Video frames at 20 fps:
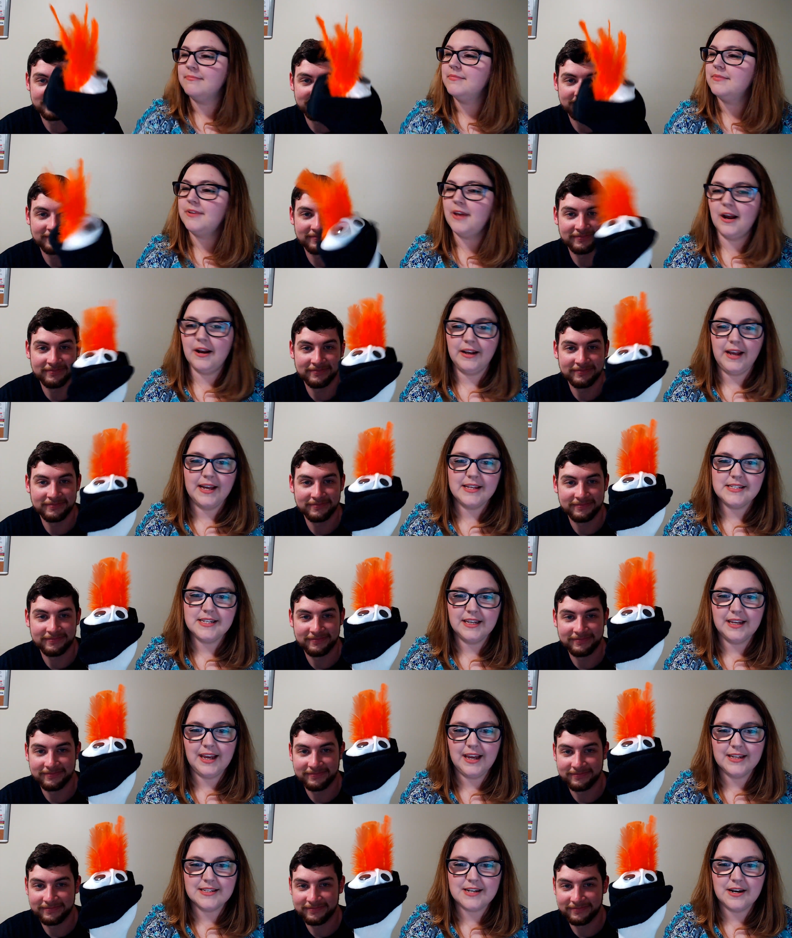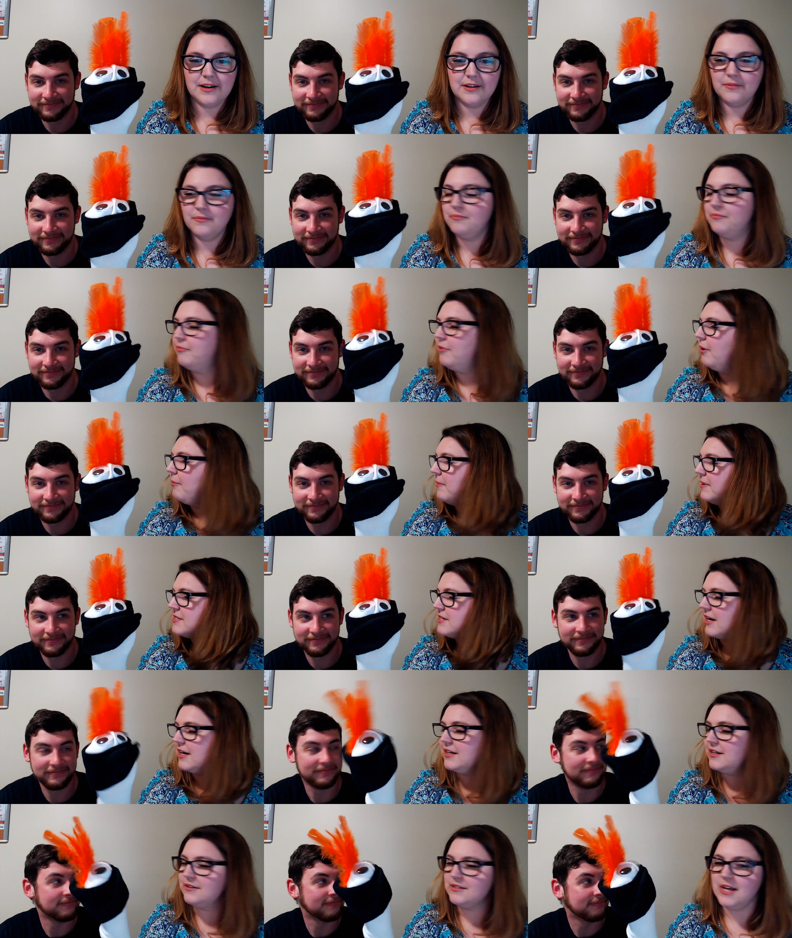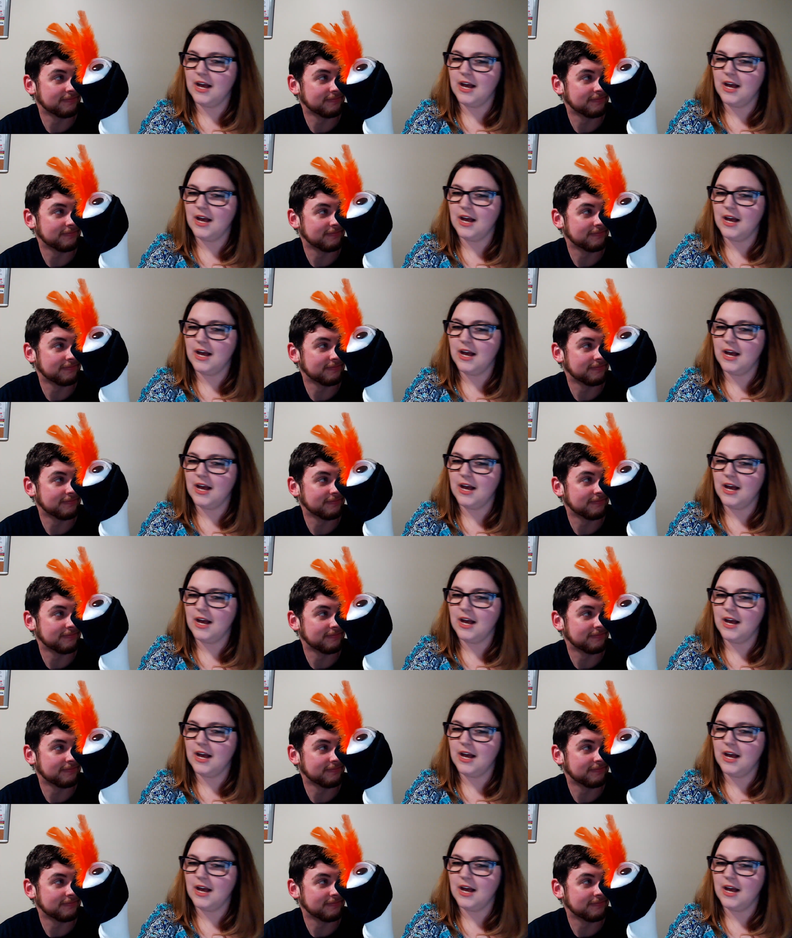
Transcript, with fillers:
Speaker 1: Sorry, guys, he can't talk. Well, Mr. Hunter, you